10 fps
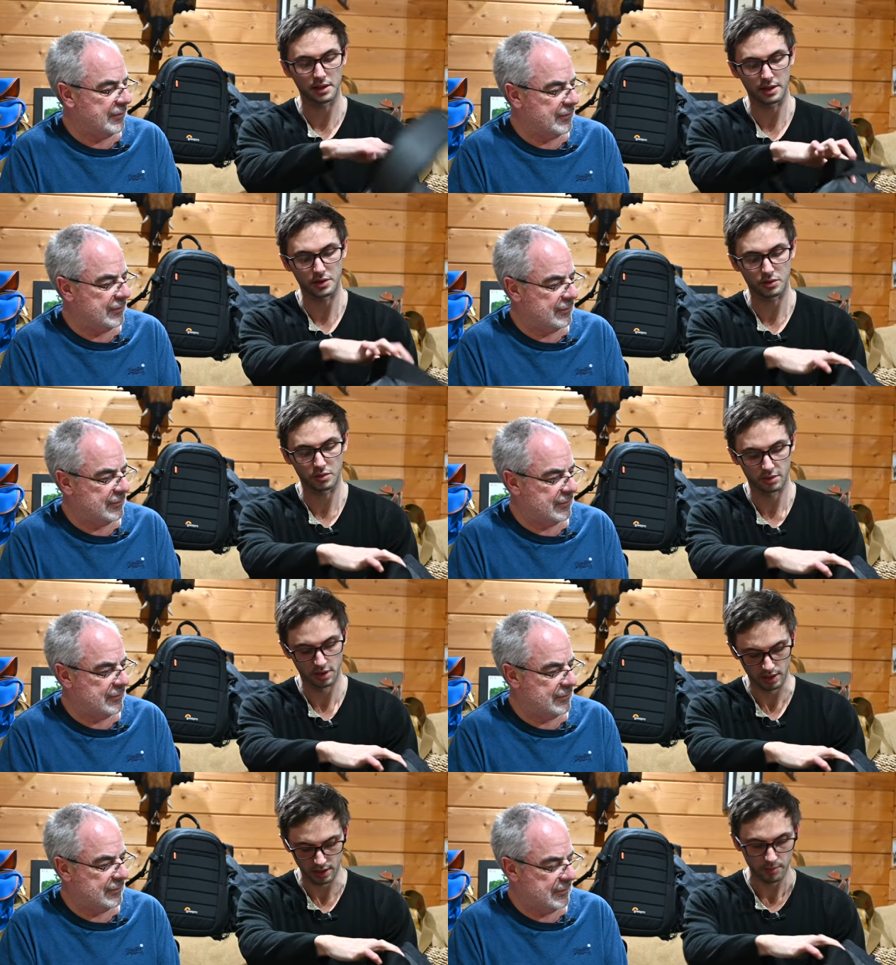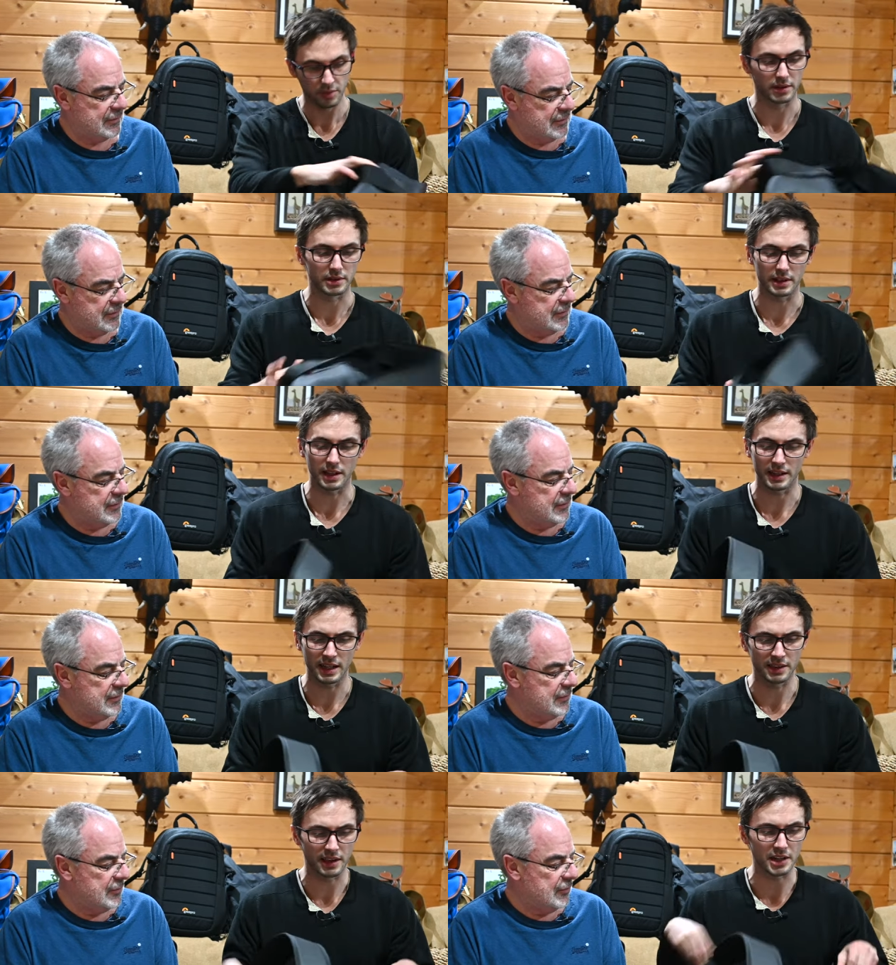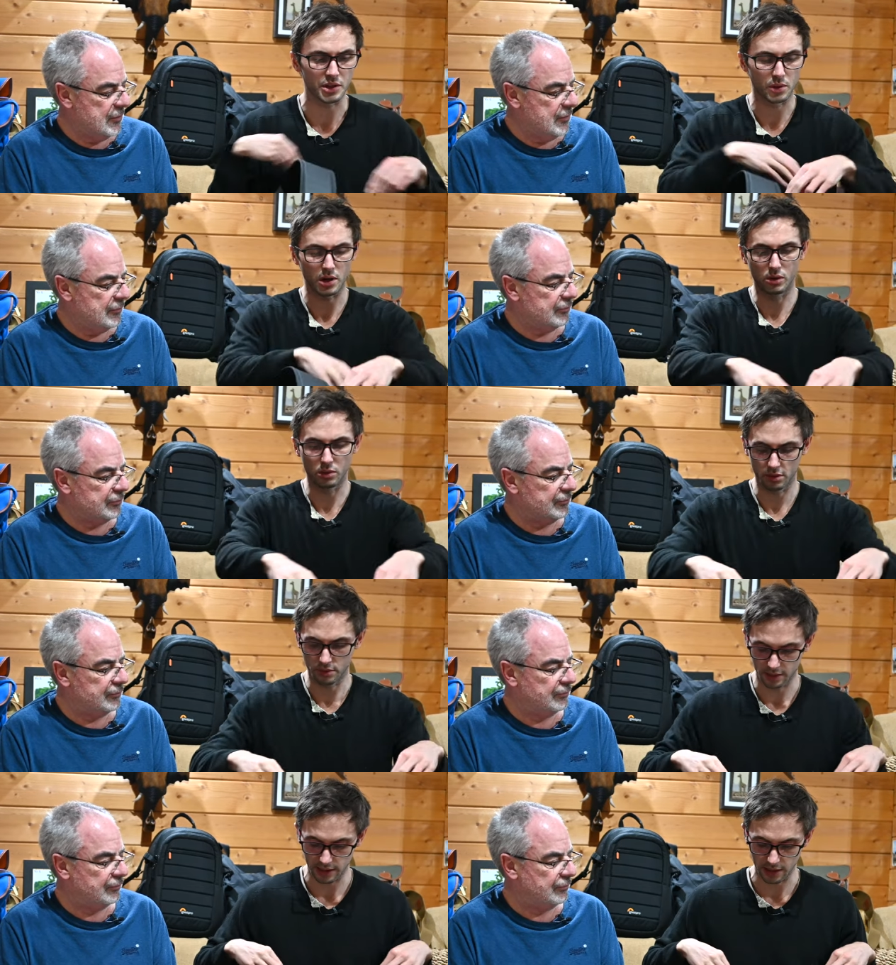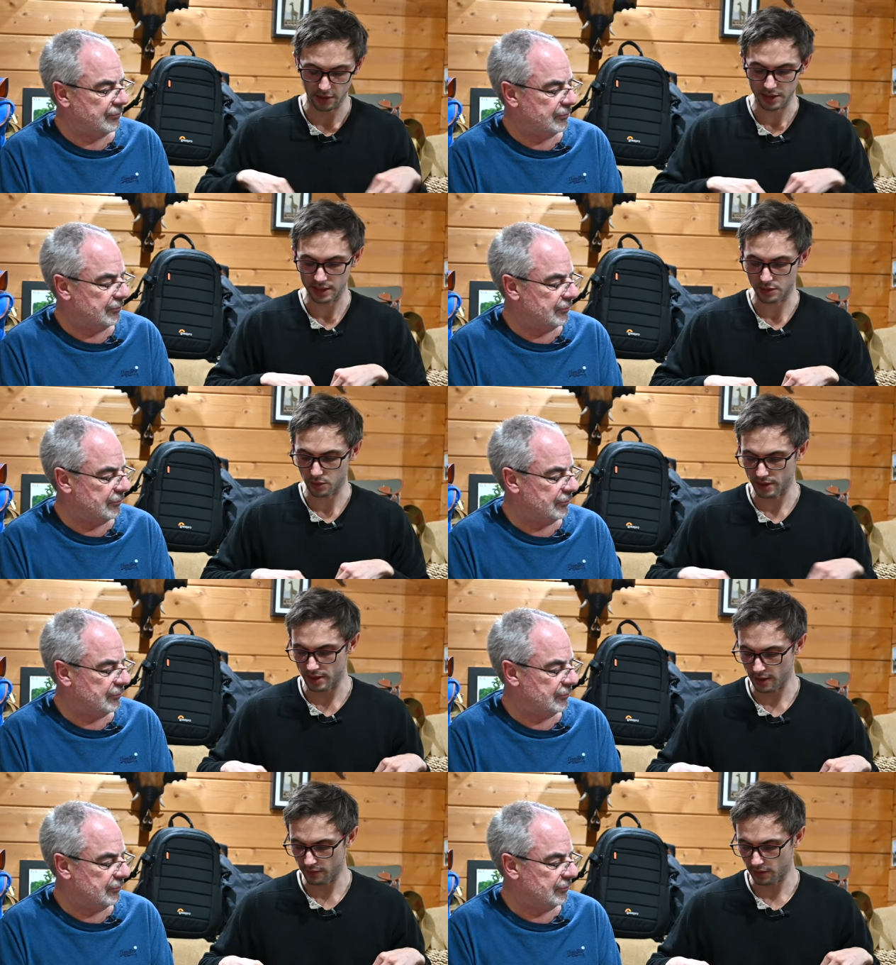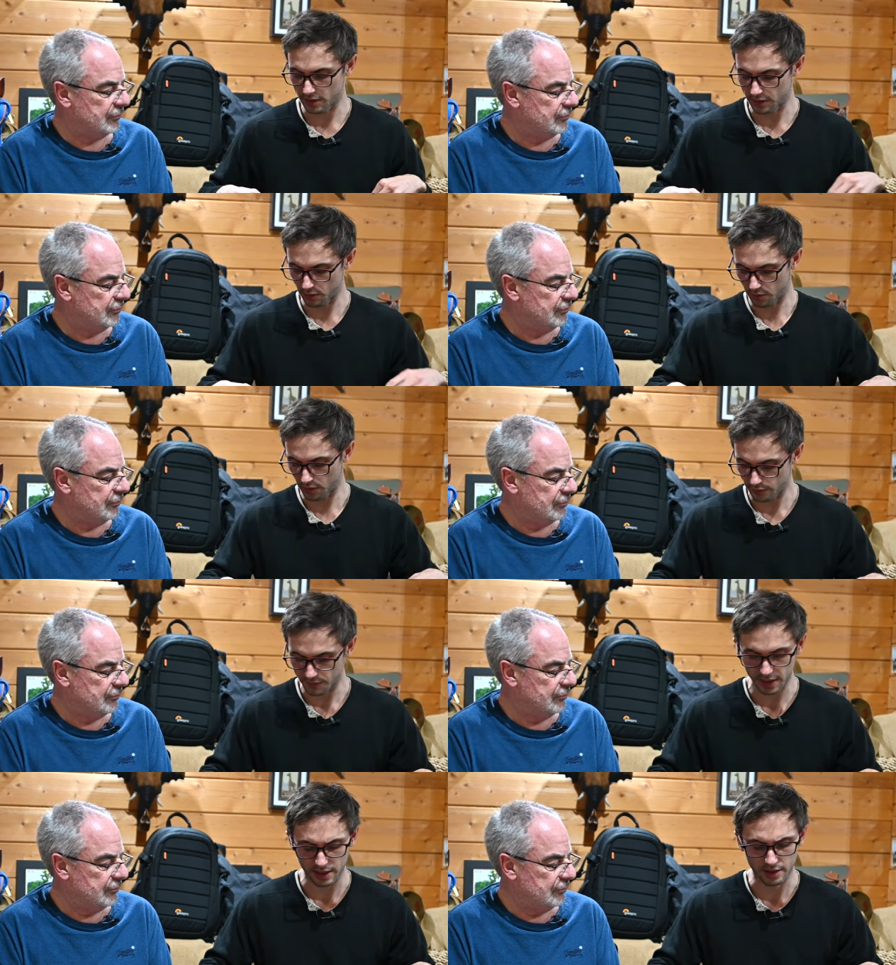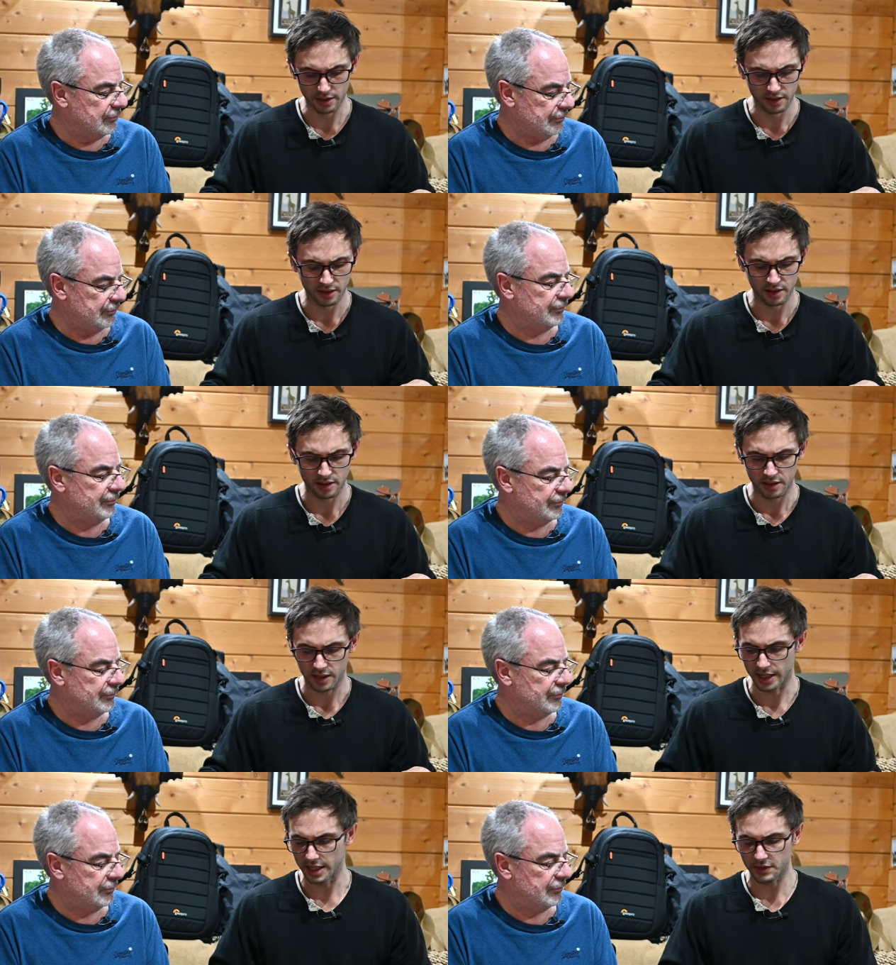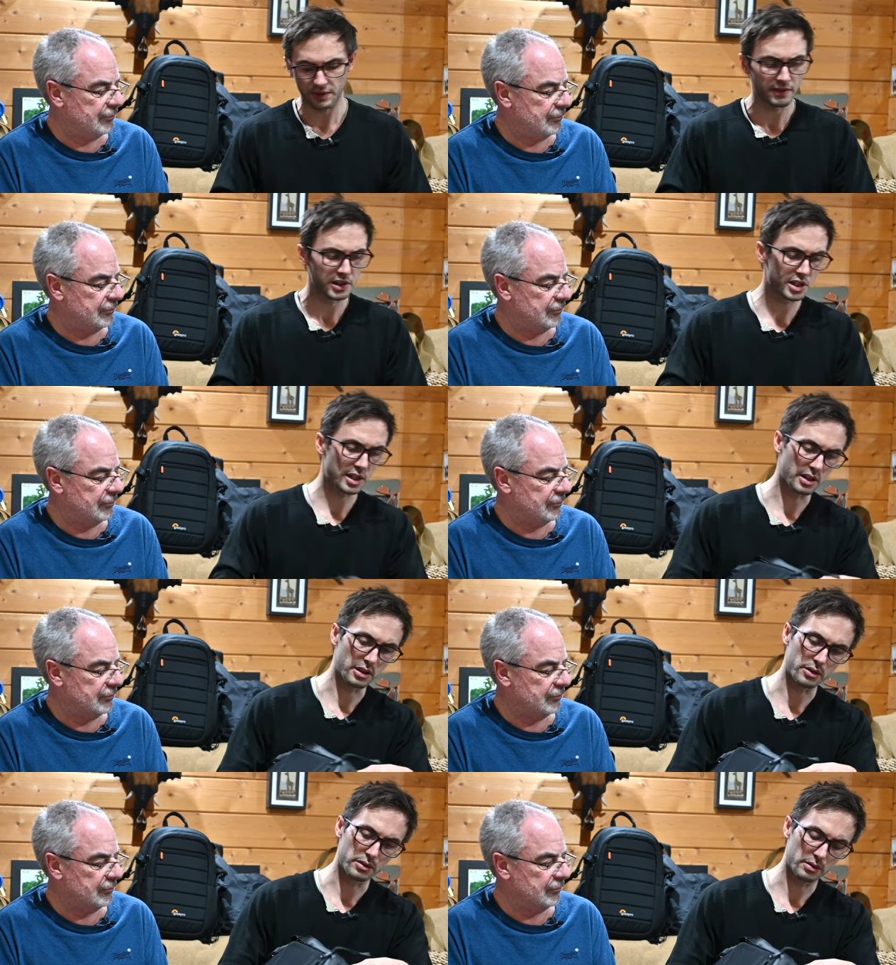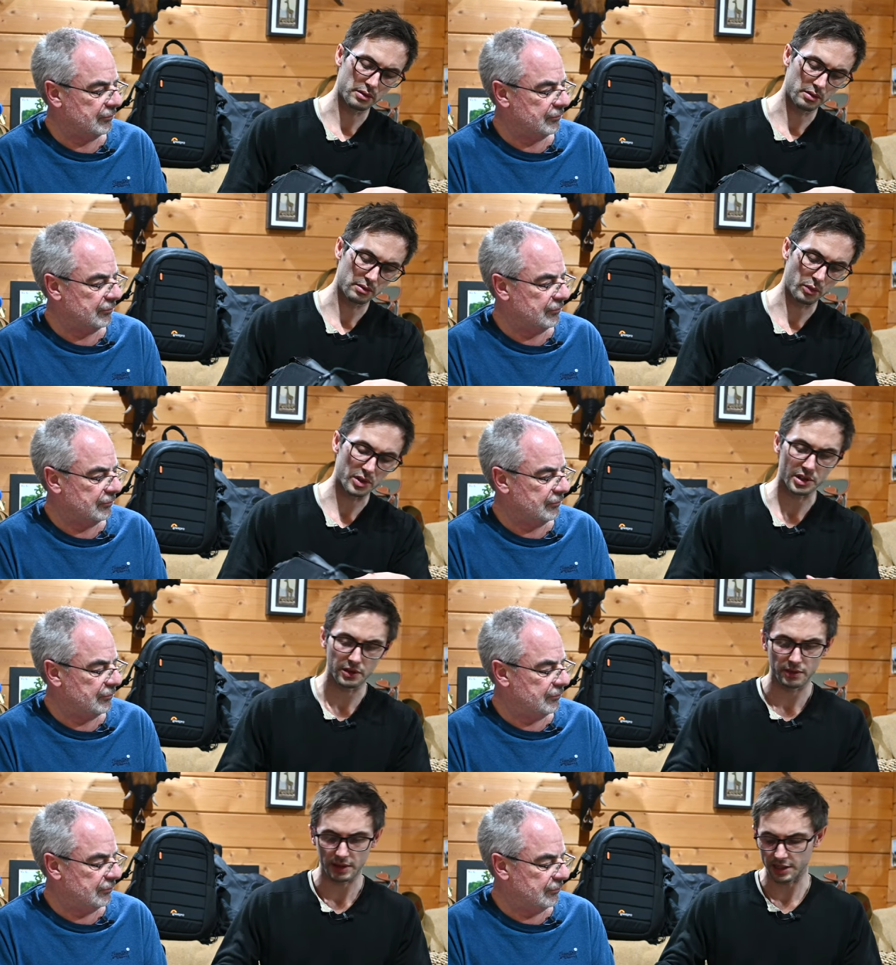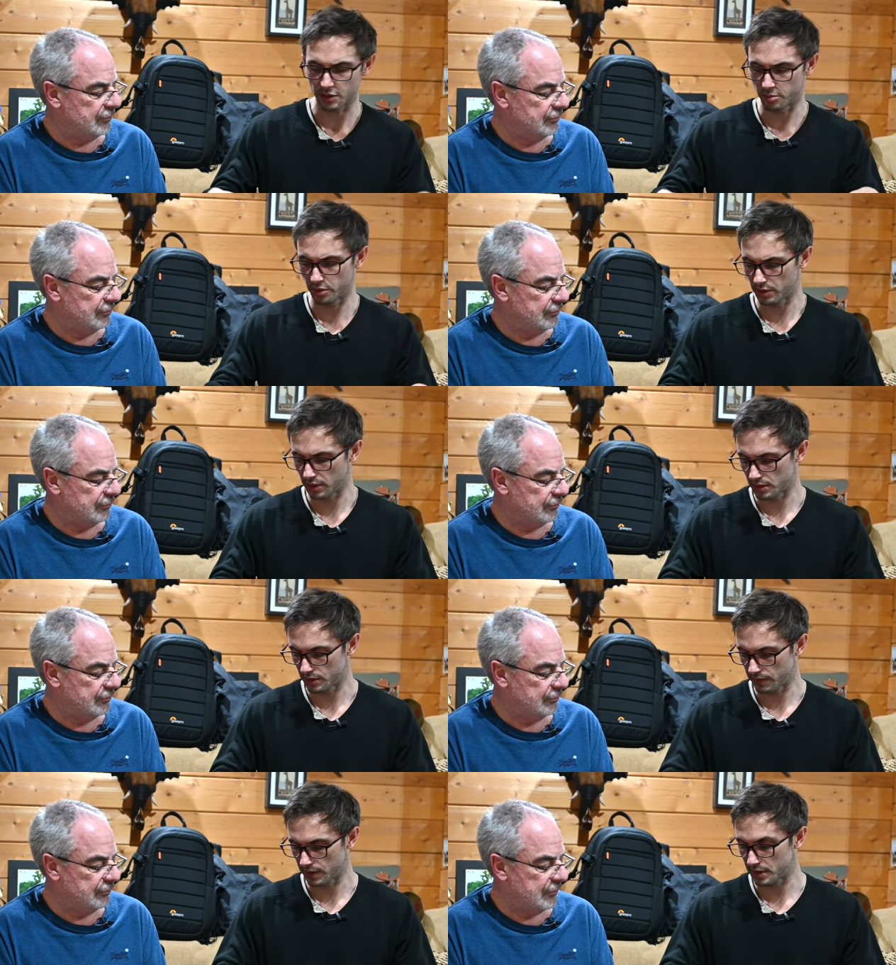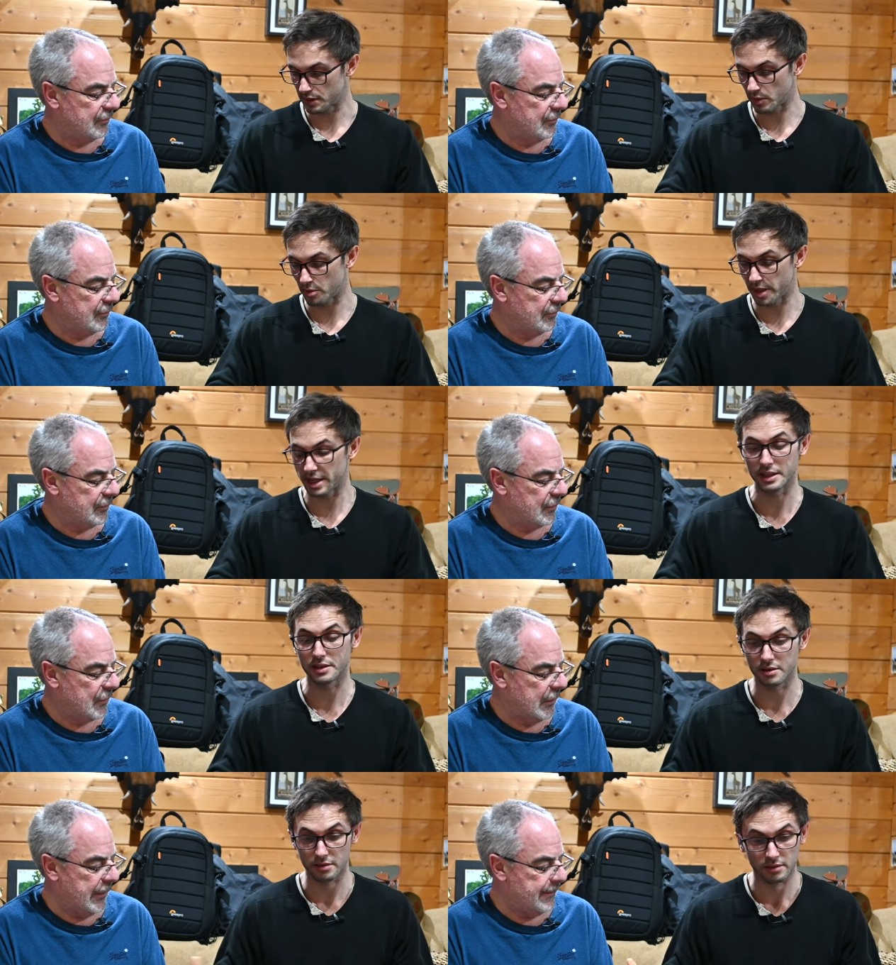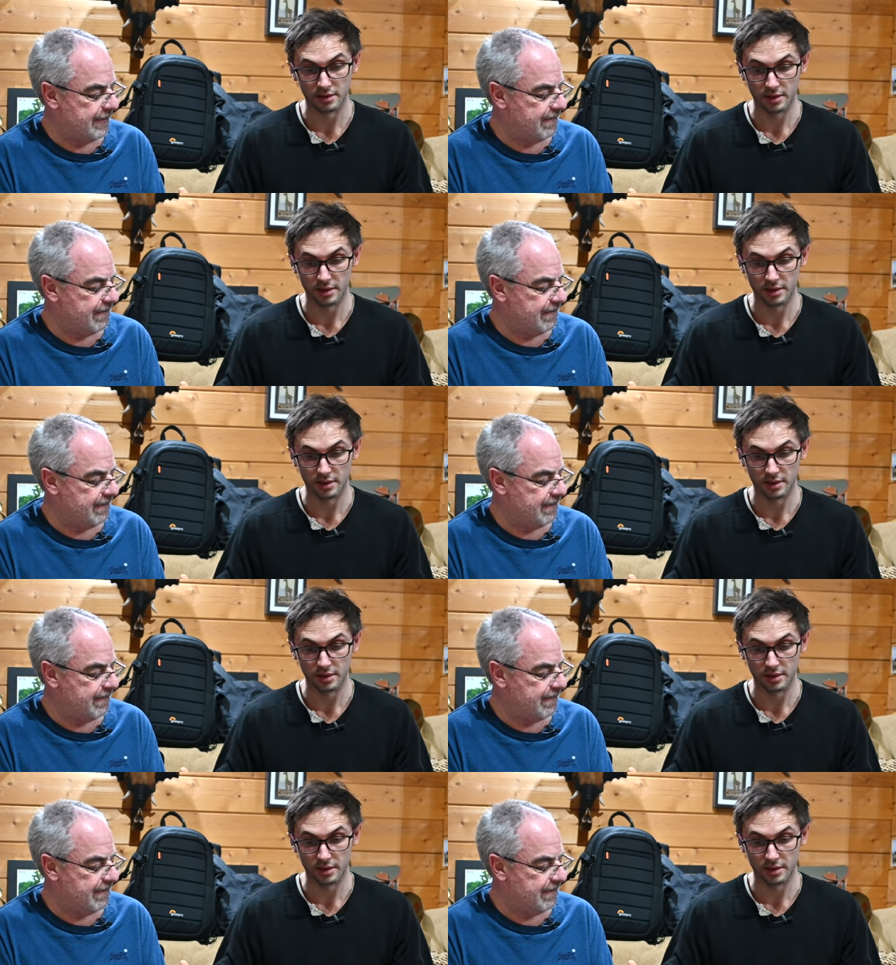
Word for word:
Speaker 1: the actual. But again, the actual hole that it goes in is quite narrow because it's all curved in, mm. and it's very shallow once you actually put your stuff in because it's well padded. Yeah,